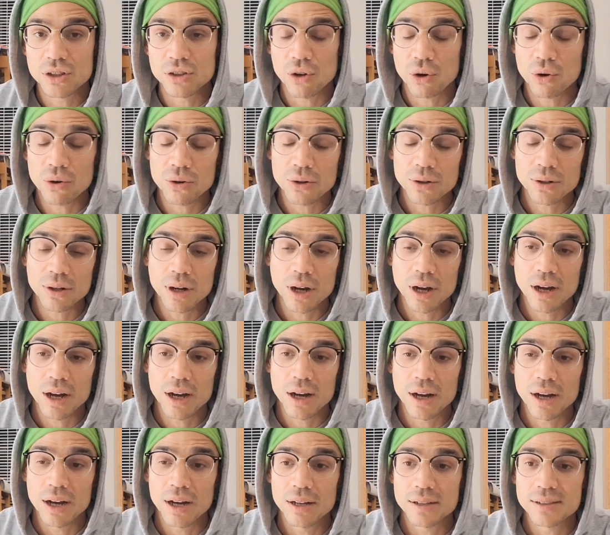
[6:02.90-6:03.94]
store
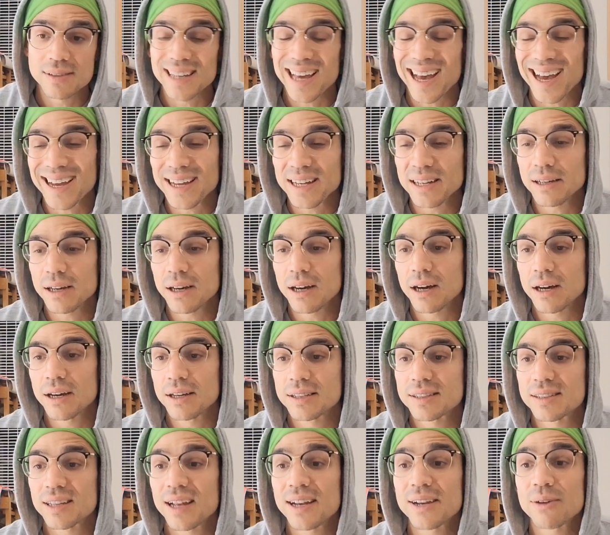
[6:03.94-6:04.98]
side,
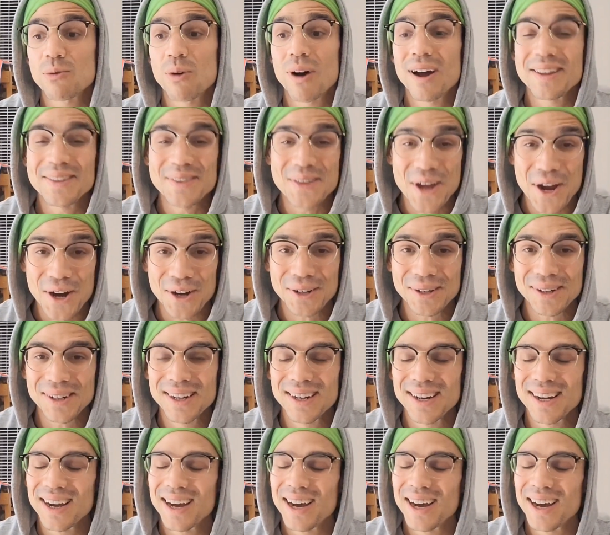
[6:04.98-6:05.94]
selling wine there,